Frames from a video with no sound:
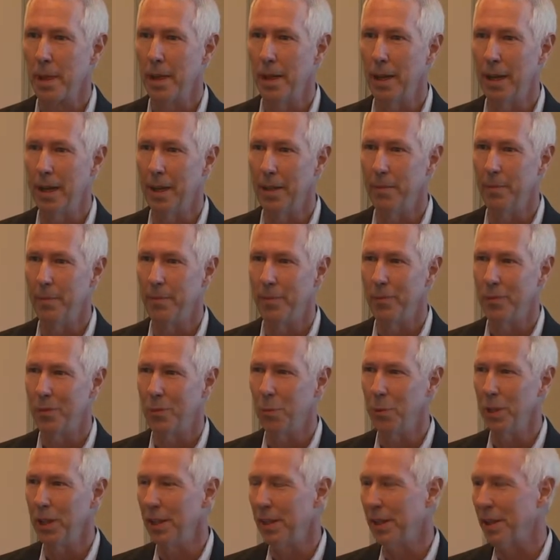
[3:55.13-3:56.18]

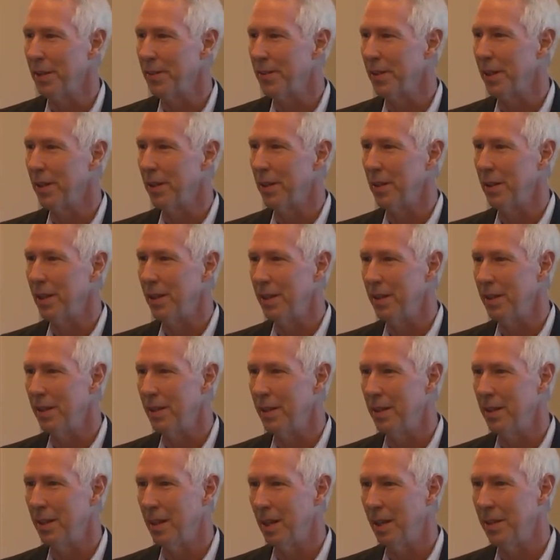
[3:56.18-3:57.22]
When you consider that
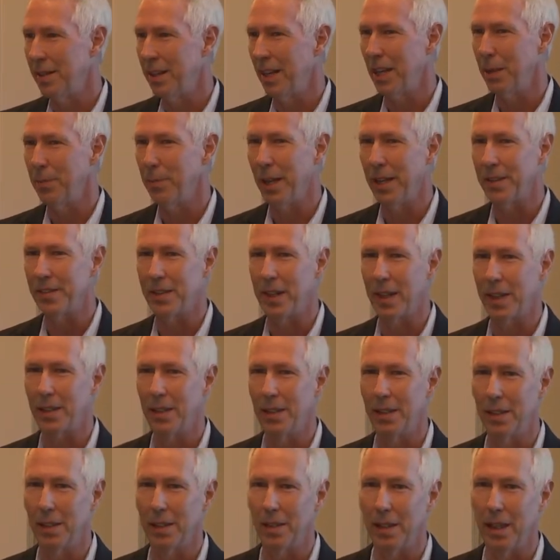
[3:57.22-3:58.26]
database
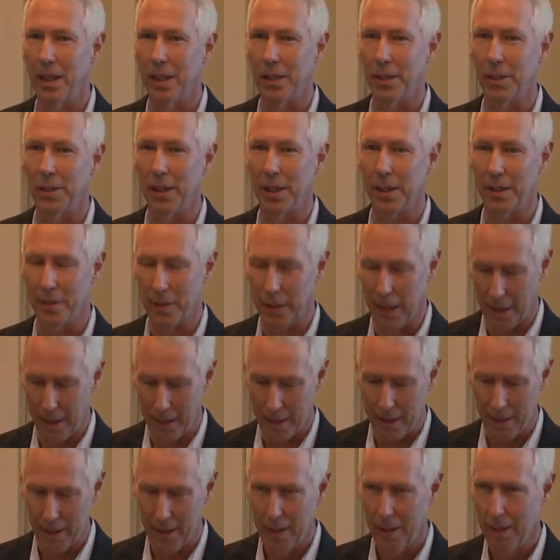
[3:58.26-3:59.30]
technologies
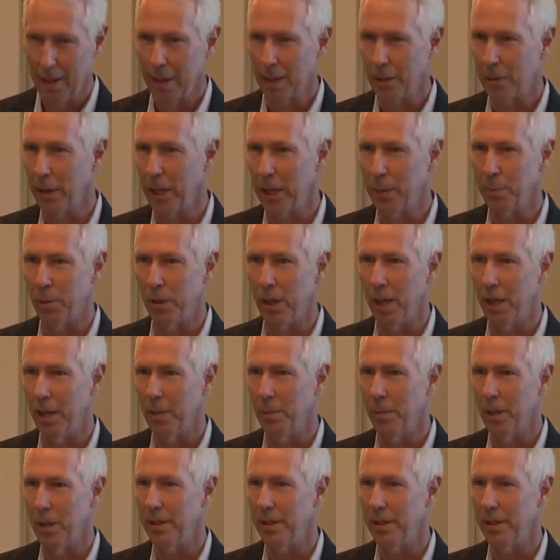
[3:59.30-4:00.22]
like Greenplum